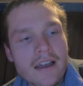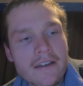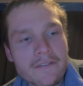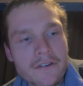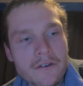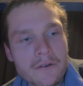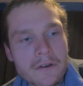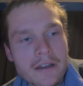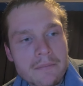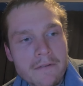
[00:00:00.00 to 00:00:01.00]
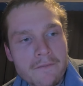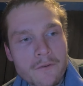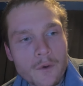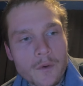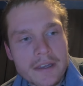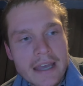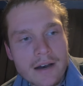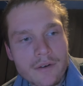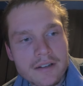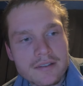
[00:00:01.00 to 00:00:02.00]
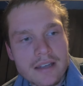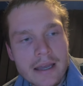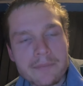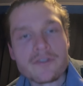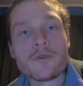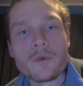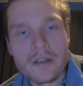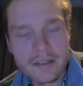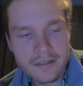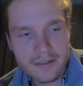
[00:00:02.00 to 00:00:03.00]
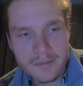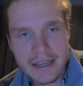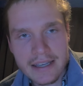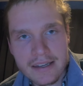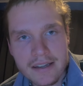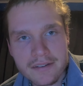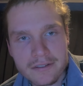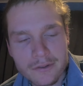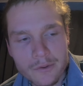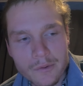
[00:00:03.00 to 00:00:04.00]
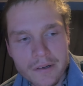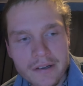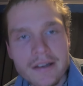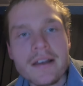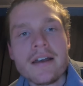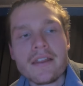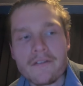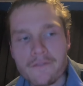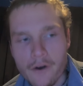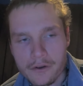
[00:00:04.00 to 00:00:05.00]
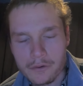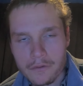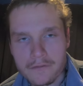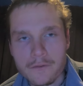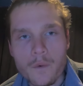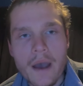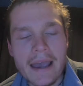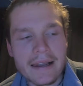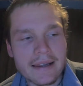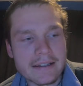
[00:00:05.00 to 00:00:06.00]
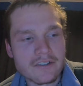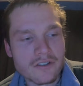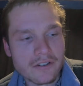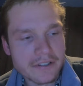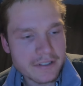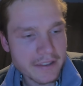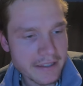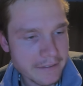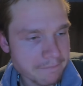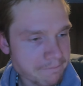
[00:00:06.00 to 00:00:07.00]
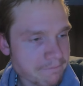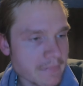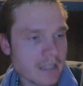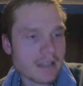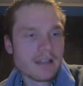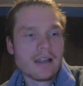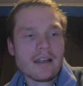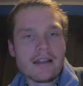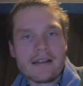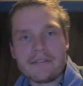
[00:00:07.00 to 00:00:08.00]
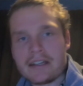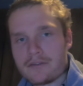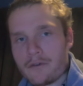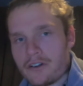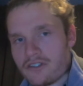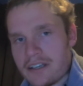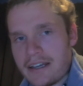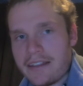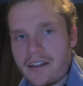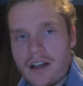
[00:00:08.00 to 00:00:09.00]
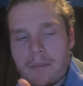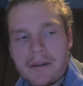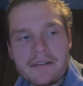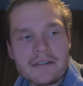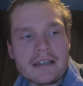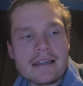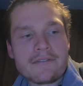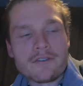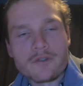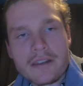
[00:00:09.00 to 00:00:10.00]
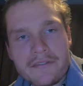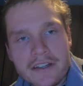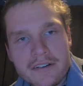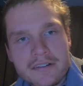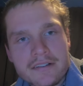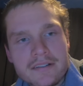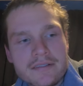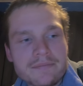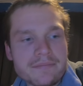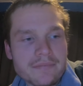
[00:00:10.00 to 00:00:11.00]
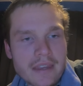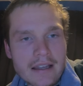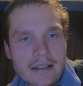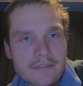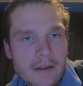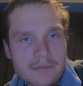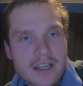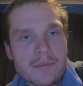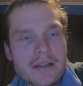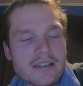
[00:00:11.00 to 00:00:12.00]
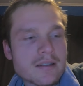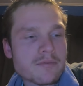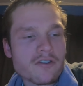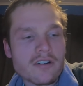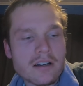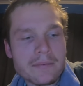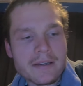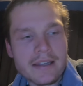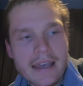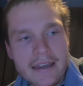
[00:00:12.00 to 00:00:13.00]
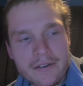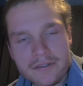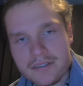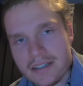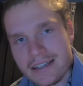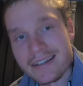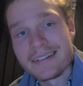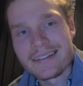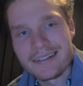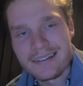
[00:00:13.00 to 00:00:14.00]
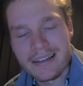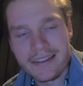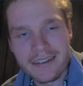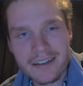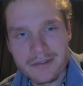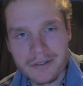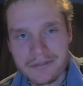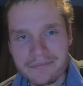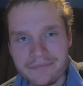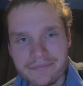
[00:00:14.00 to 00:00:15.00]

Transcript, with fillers: if you prefer Yared Abetew to make it into the final for Adelaide United there. Thanks for watching, hit the like button if you enjoyed the video, thumbs up, subscribe, and I'll see you at the next one.